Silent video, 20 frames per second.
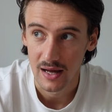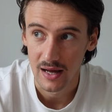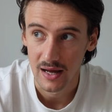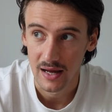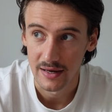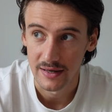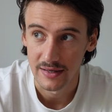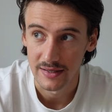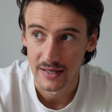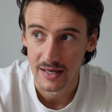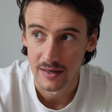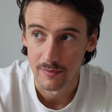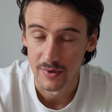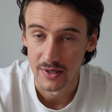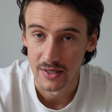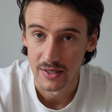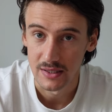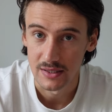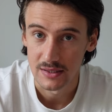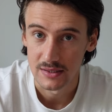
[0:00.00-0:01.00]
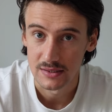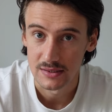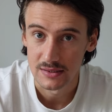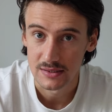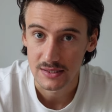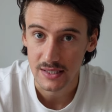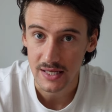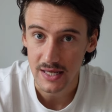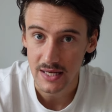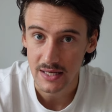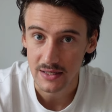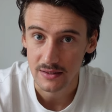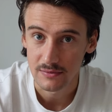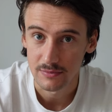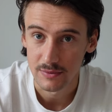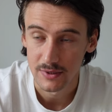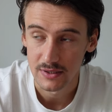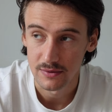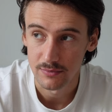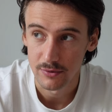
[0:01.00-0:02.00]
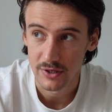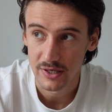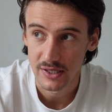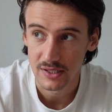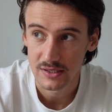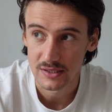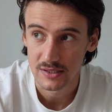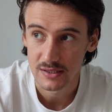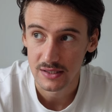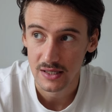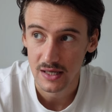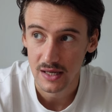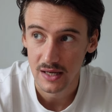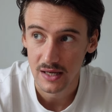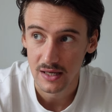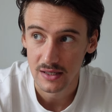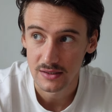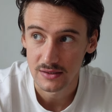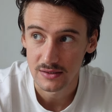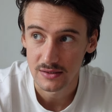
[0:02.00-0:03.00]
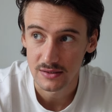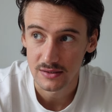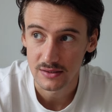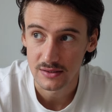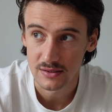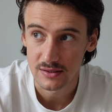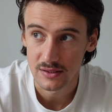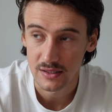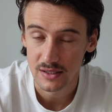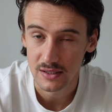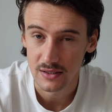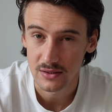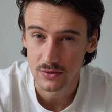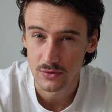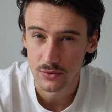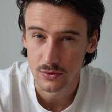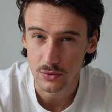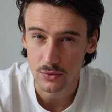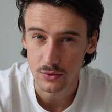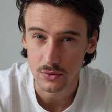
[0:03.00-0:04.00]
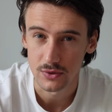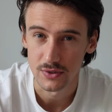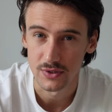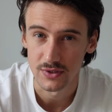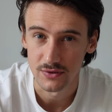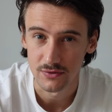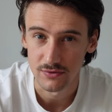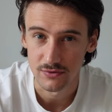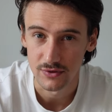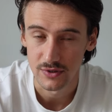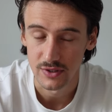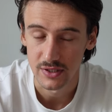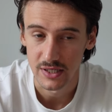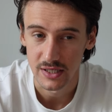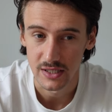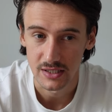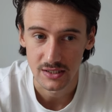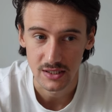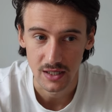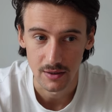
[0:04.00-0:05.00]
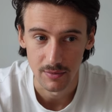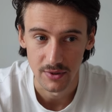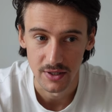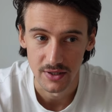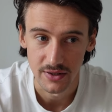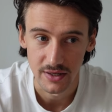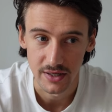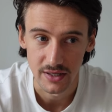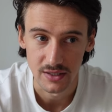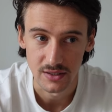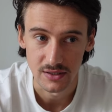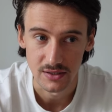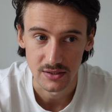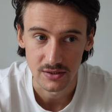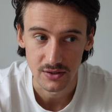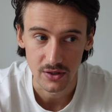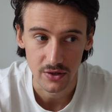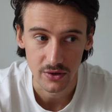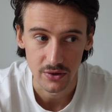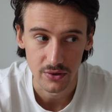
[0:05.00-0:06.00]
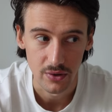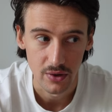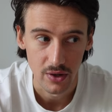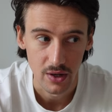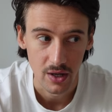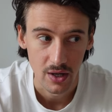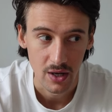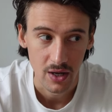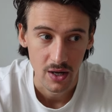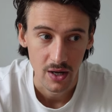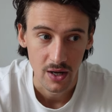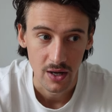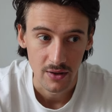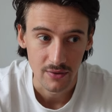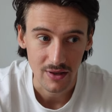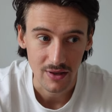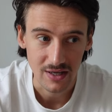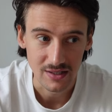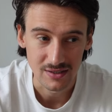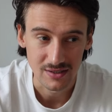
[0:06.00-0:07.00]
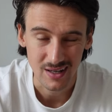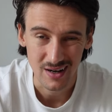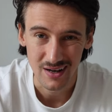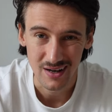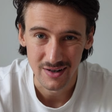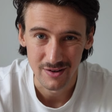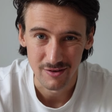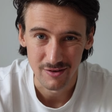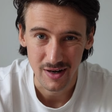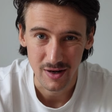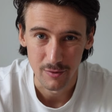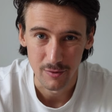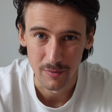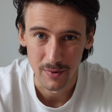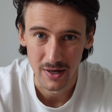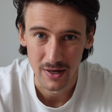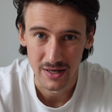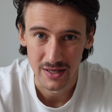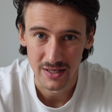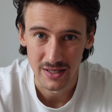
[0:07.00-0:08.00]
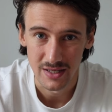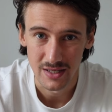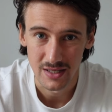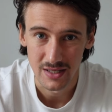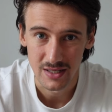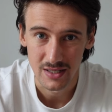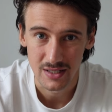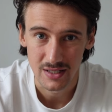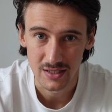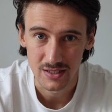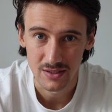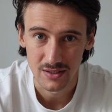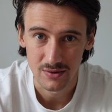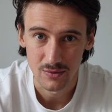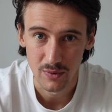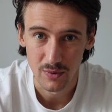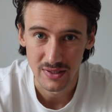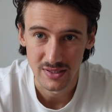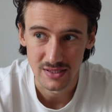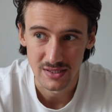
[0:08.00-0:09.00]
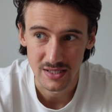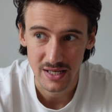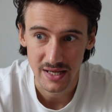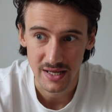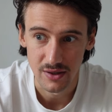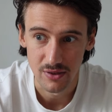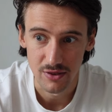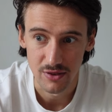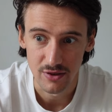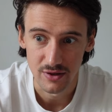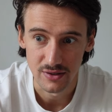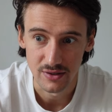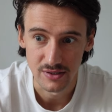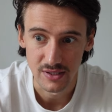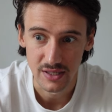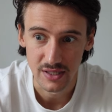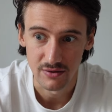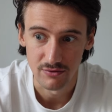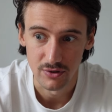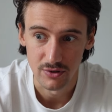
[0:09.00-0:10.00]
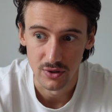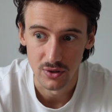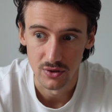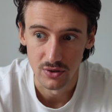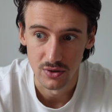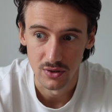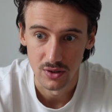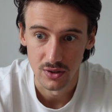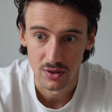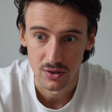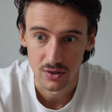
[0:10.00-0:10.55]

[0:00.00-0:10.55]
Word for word: And I get a bit sad, a bit depressed, and just sit indoors for the next couple of days. So that is kind of how my Wednesday and Thursday have gone.